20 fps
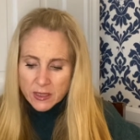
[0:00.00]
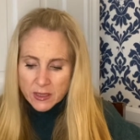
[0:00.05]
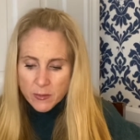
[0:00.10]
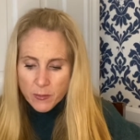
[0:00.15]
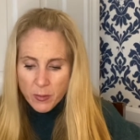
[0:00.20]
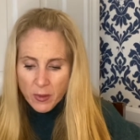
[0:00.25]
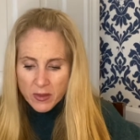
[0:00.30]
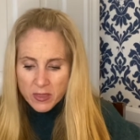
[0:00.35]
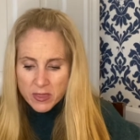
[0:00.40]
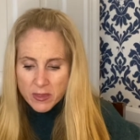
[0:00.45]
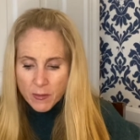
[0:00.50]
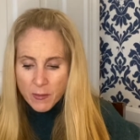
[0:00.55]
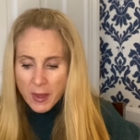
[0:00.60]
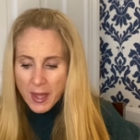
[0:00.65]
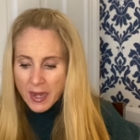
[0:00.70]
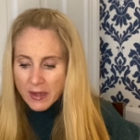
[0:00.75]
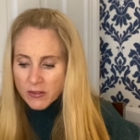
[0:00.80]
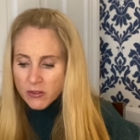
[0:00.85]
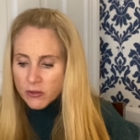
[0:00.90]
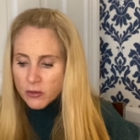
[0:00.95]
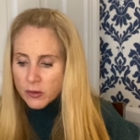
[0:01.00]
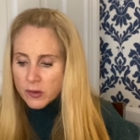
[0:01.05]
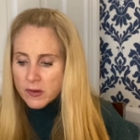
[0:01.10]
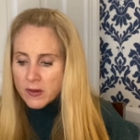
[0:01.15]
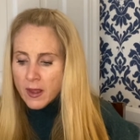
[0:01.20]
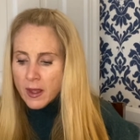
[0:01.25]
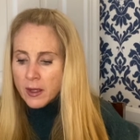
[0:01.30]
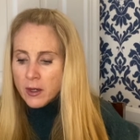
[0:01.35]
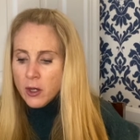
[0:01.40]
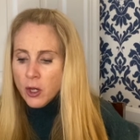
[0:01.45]
But the master
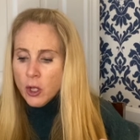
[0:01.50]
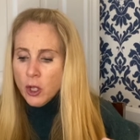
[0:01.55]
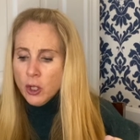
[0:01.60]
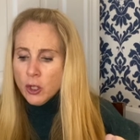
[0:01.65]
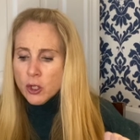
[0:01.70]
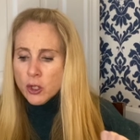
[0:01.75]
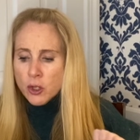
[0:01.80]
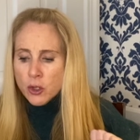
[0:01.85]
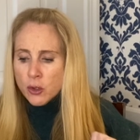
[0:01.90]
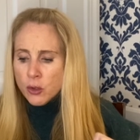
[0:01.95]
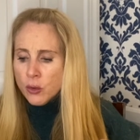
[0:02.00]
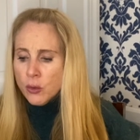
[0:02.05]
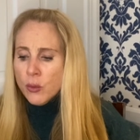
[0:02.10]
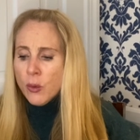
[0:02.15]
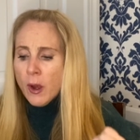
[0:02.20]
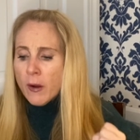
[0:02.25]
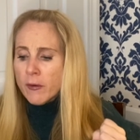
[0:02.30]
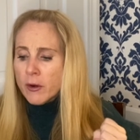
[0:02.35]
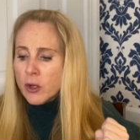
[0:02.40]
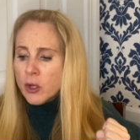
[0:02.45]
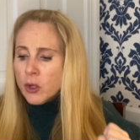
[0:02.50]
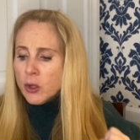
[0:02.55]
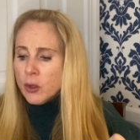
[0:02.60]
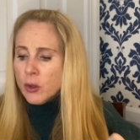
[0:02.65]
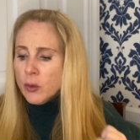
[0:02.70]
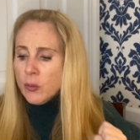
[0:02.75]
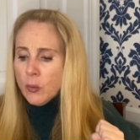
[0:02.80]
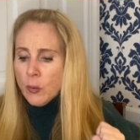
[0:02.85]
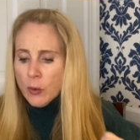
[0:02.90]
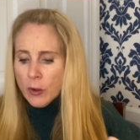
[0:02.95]
said, You are a
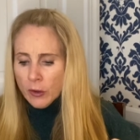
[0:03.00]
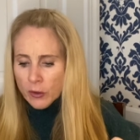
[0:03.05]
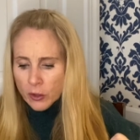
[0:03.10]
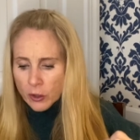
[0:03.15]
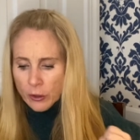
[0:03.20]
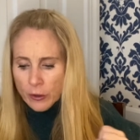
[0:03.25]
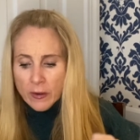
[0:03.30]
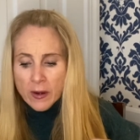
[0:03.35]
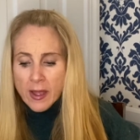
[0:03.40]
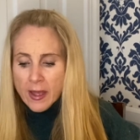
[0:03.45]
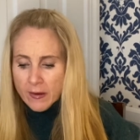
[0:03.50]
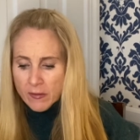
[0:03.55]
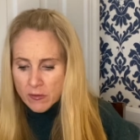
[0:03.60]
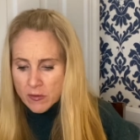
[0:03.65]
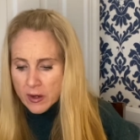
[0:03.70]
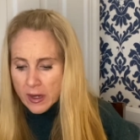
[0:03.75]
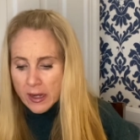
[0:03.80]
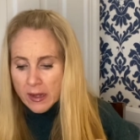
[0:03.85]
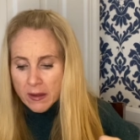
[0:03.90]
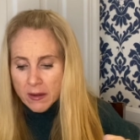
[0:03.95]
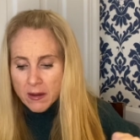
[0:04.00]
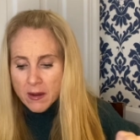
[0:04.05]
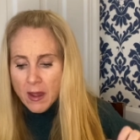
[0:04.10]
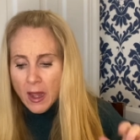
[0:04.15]
good worker, Henry.